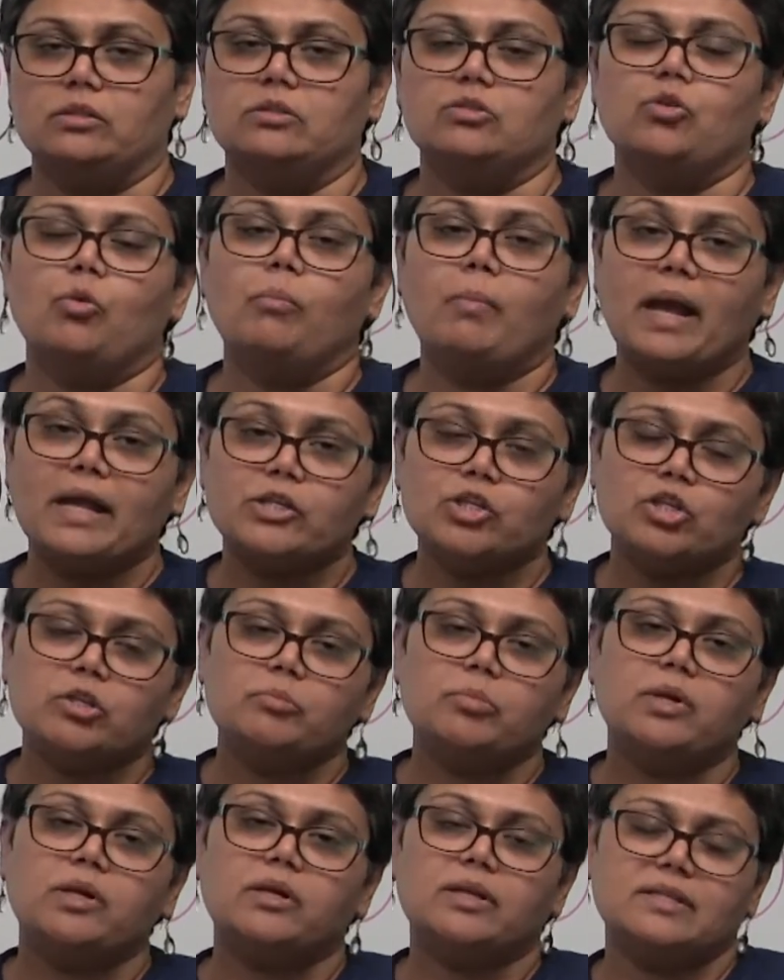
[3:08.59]
So matching
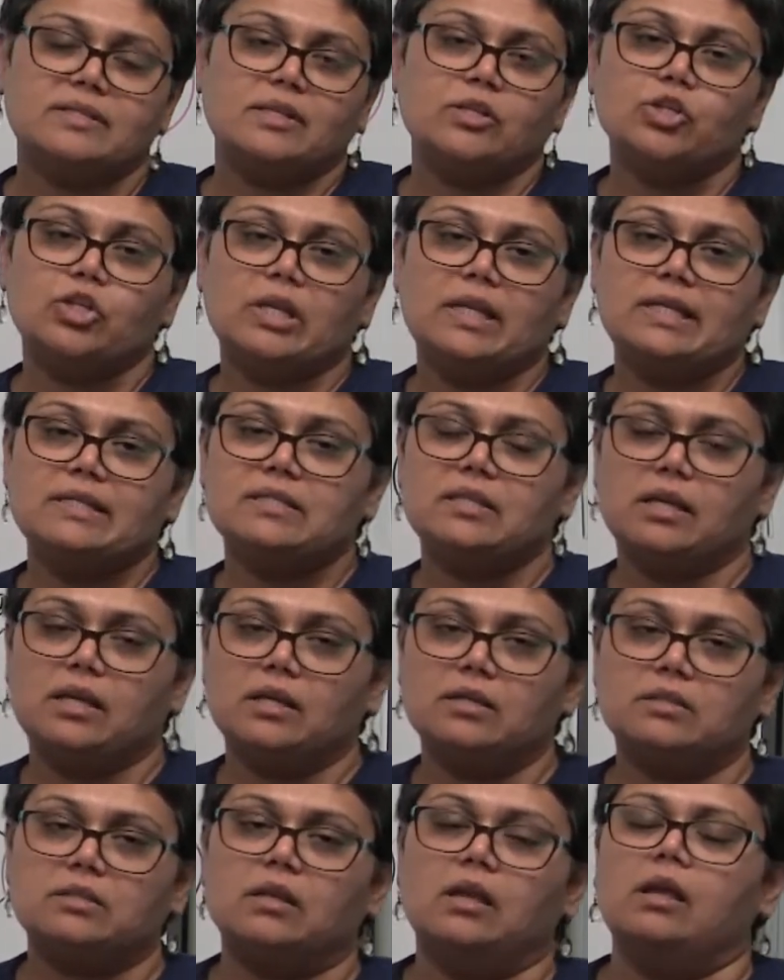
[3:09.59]
part essentially
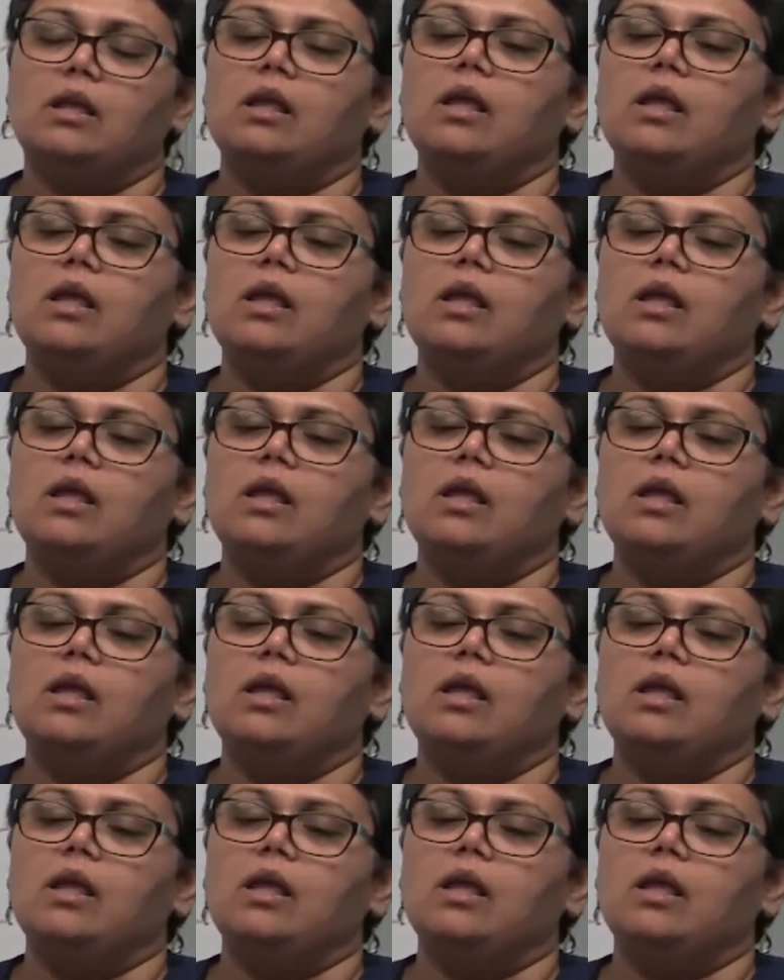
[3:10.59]
says,